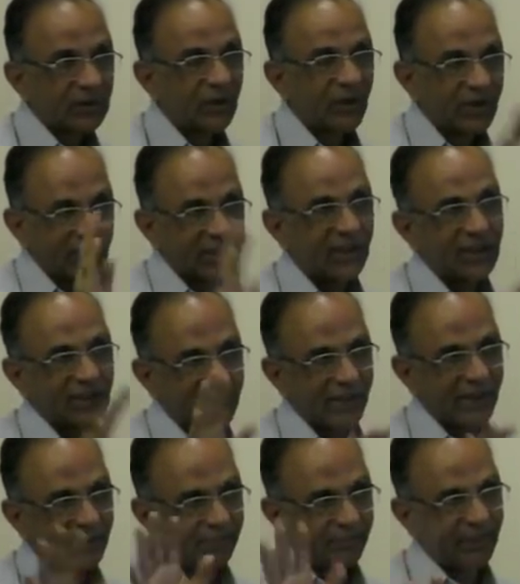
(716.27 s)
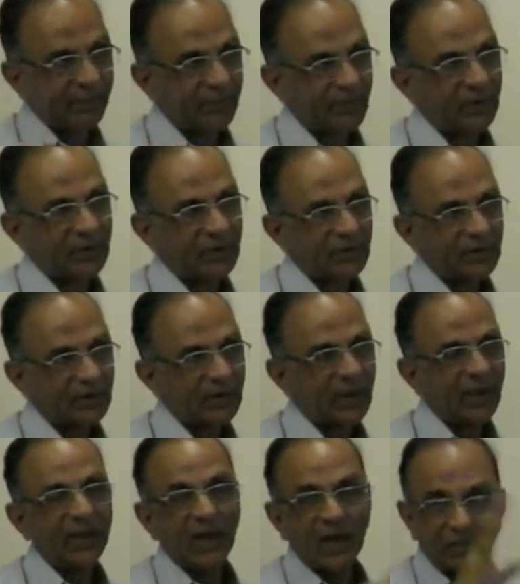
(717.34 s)
critical care people
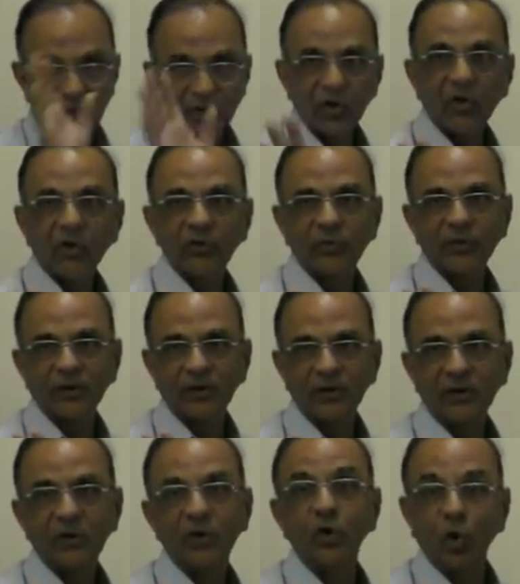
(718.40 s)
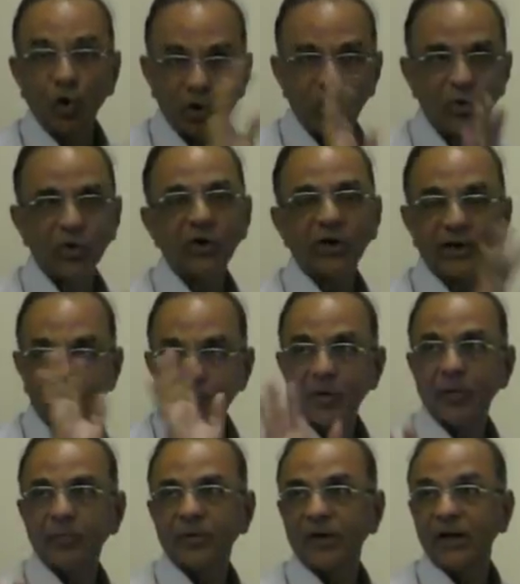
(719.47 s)
at our hospital don't look at it
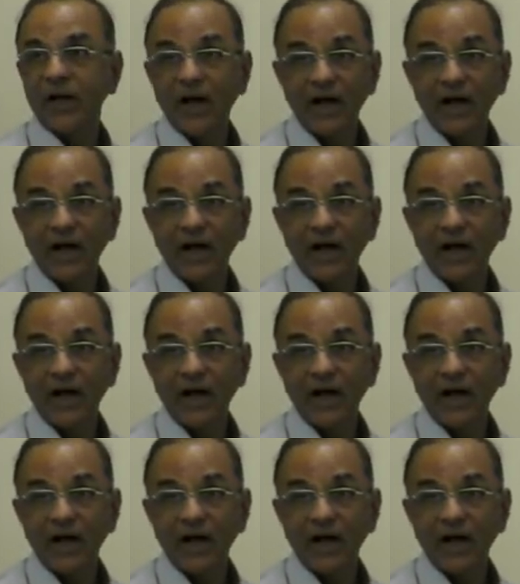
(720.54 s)
properly.